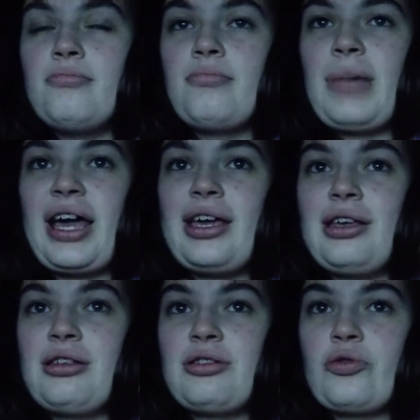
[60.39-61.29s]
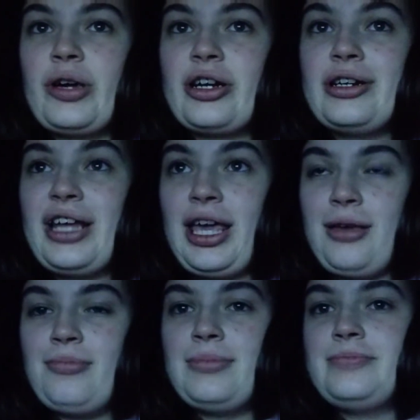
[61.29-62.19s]
my Twitter
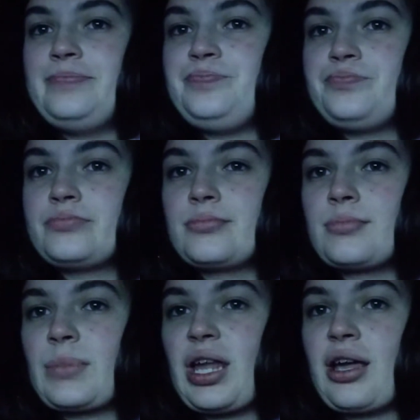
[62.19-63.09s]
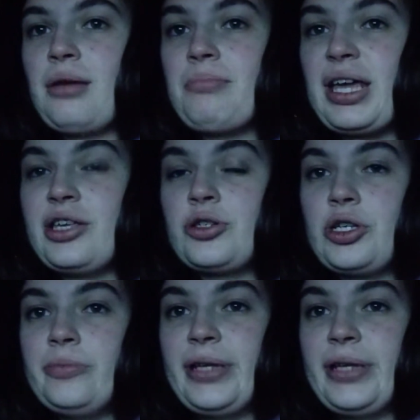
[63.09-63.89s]
name, my YouTube